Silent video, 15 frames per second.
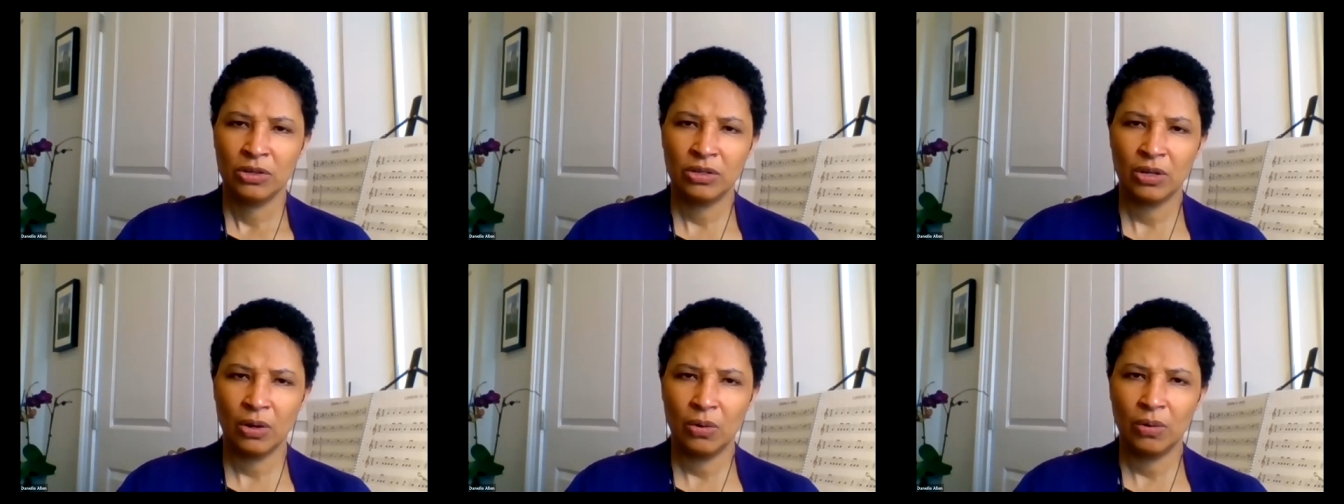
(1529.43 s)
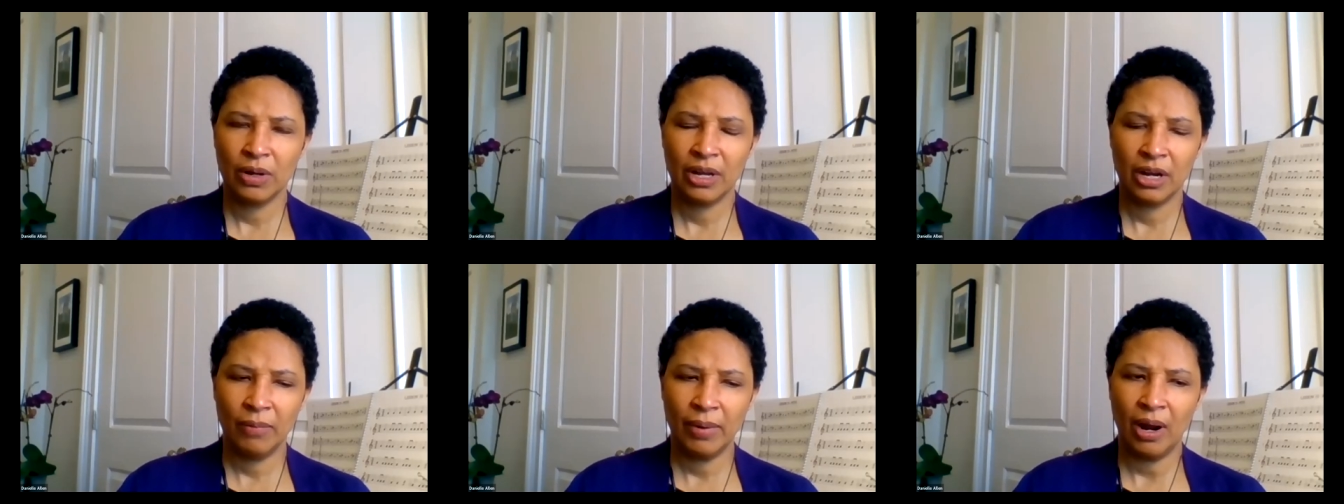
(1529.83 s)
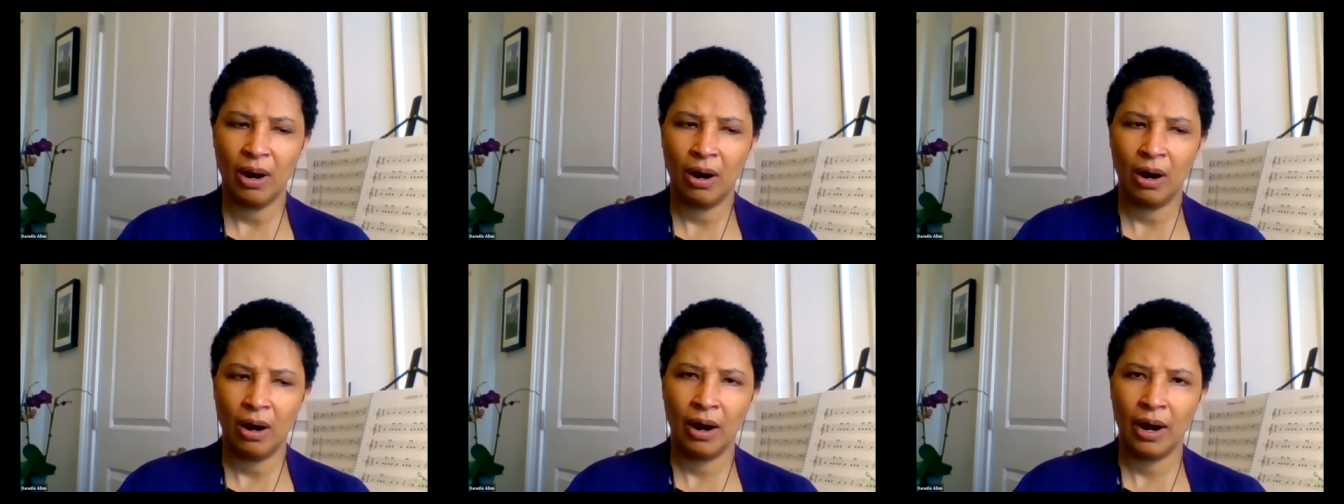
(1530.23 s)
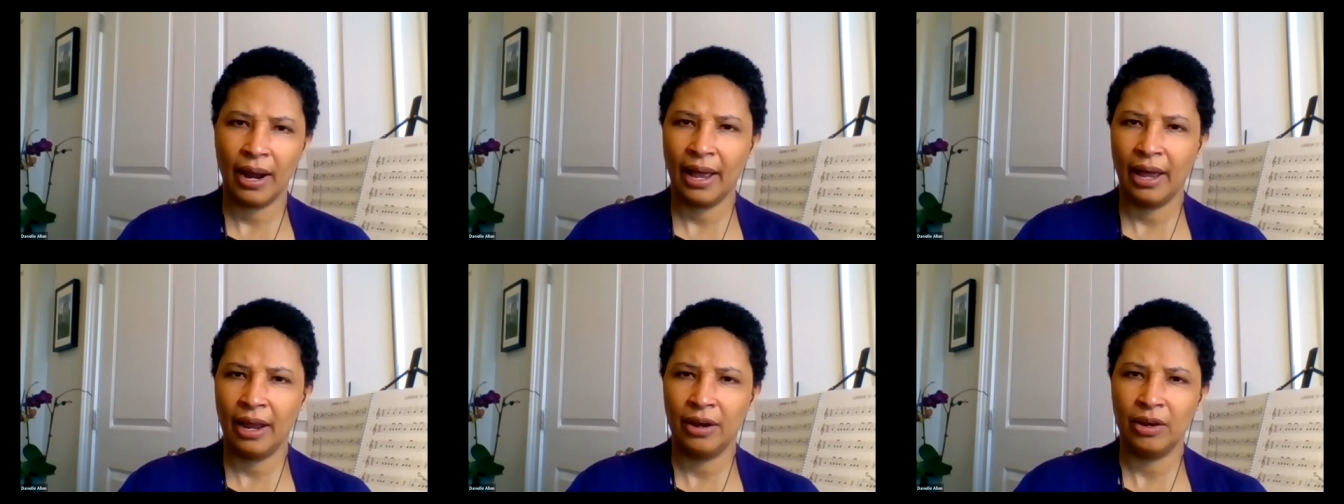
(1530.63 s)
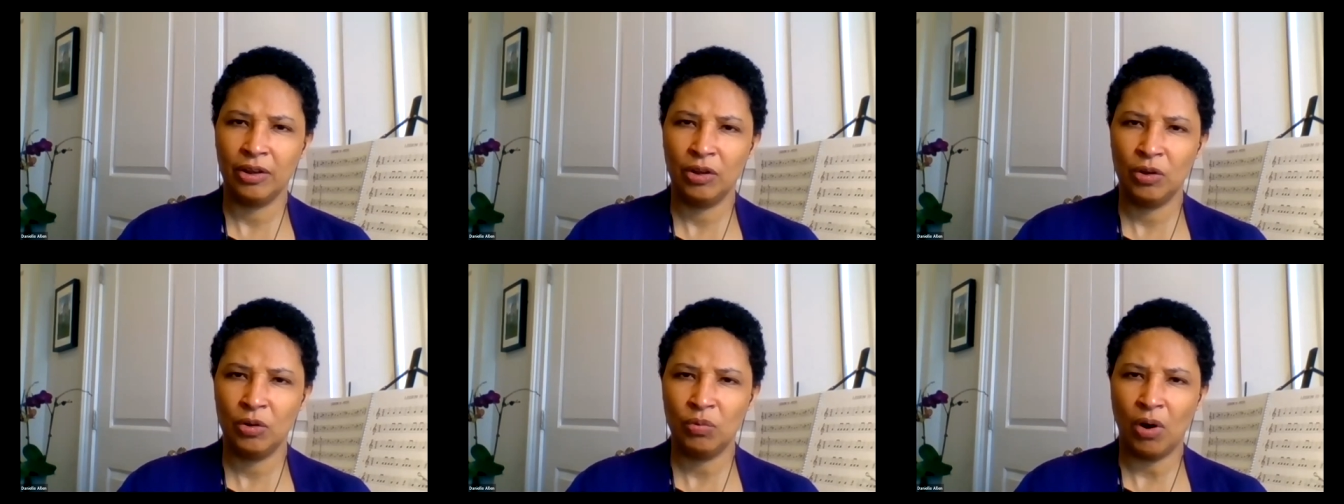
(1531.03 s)
So here we are,
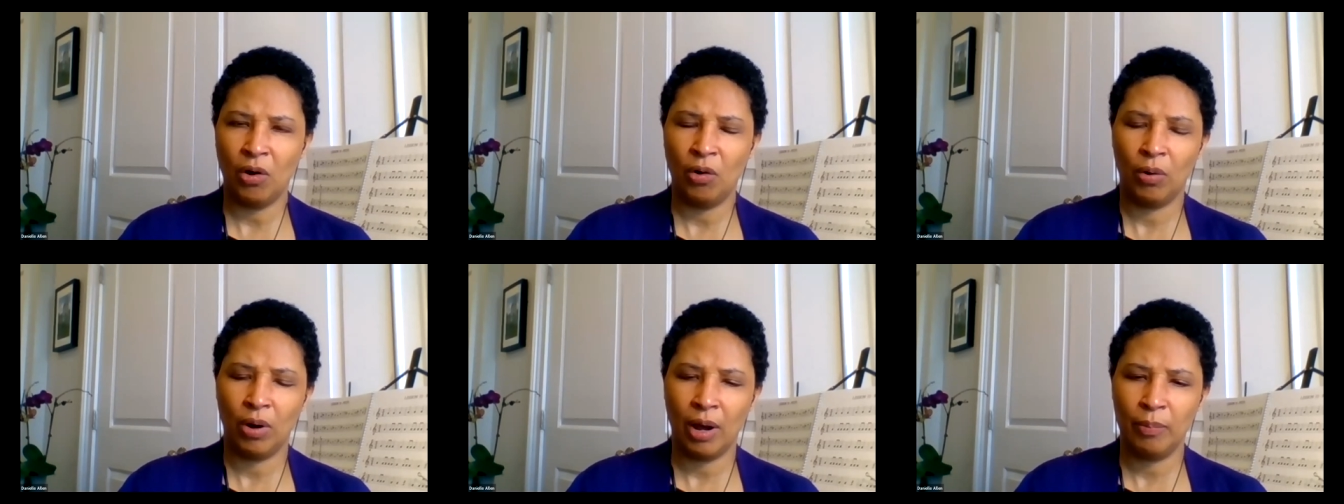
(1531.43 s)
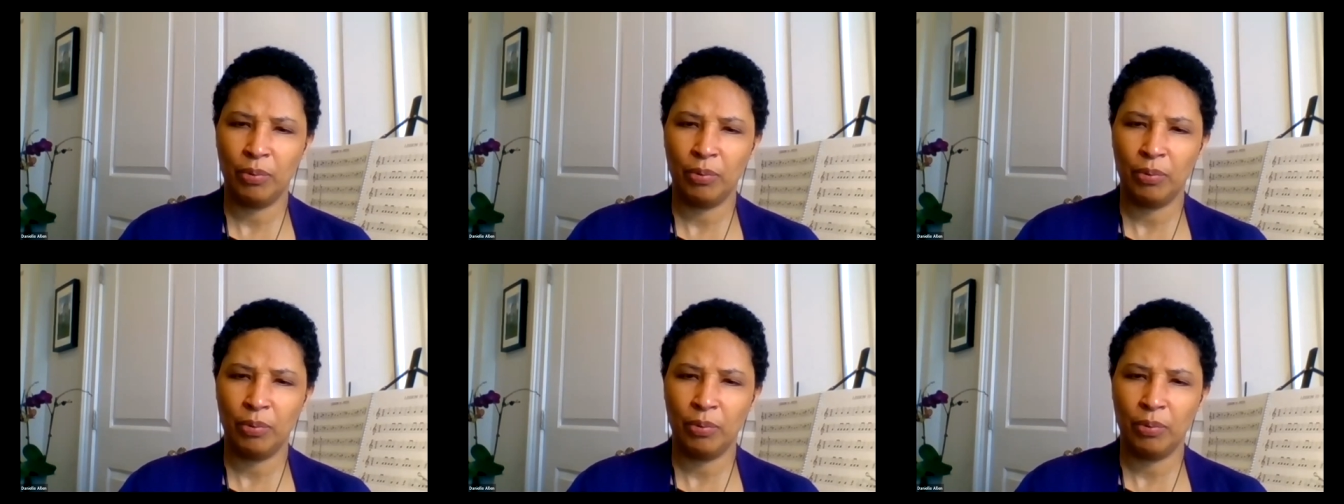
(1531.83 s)
and you wrote